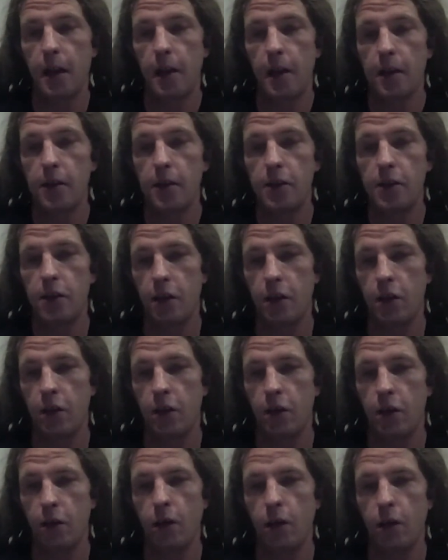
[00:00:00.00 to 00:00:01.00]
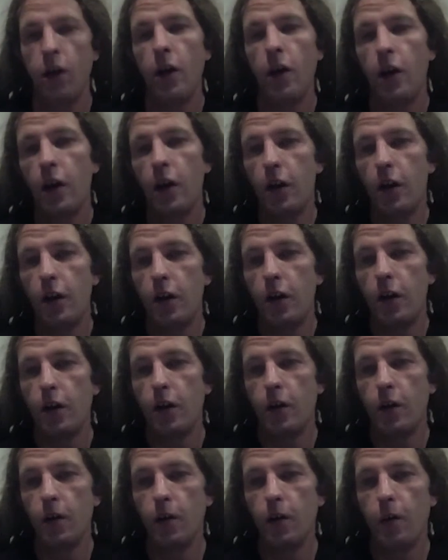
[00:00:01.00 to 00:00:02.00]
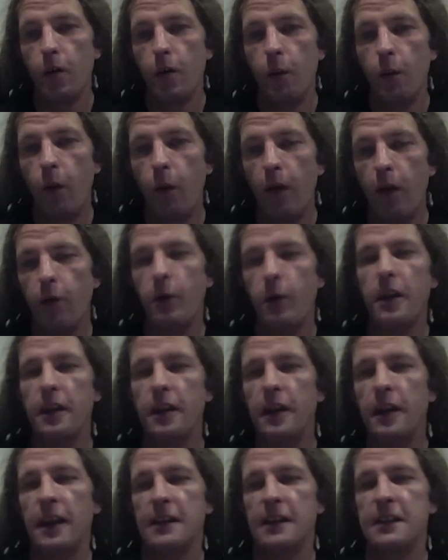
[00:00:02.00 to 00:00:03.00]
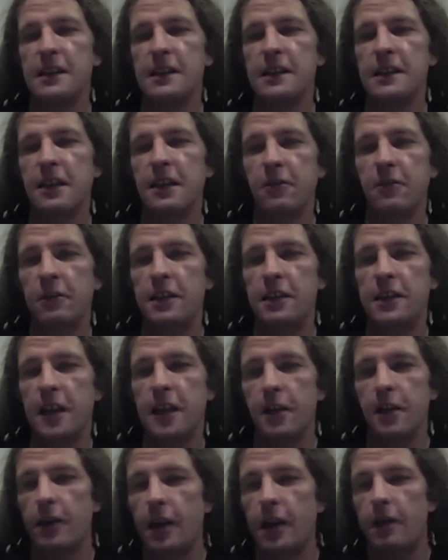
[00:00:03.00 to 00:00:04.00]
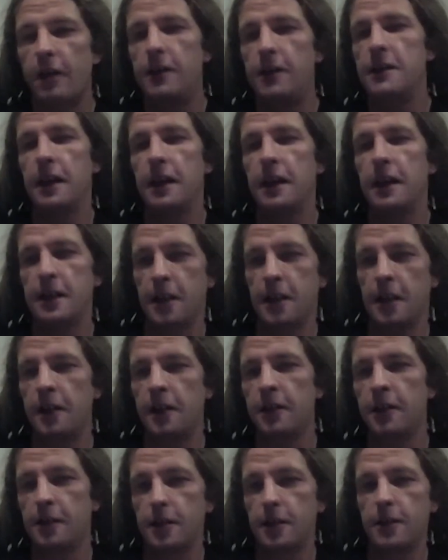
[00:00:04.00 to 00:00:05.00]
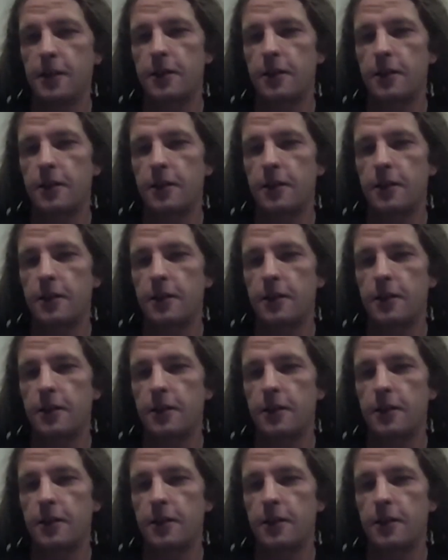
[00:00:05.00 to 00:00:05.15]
So whether we can necessarily say, okay, these guys aren't